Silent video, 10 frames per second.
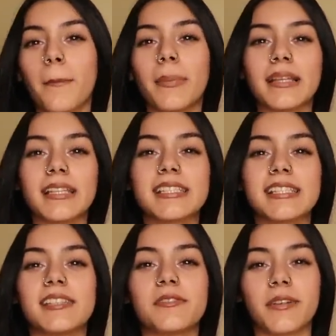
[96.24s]
let's
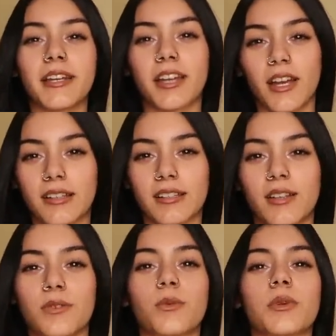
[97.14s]
see if I got a
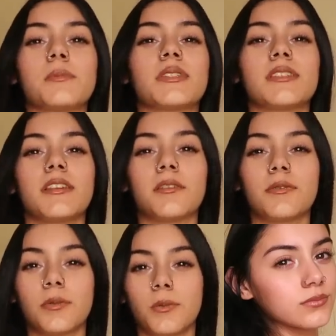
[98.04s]
lot of warm
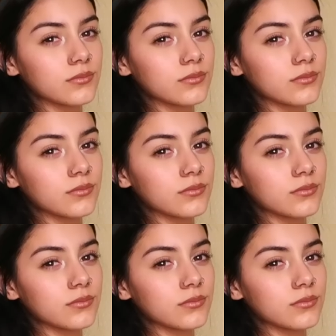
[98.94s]
stuff.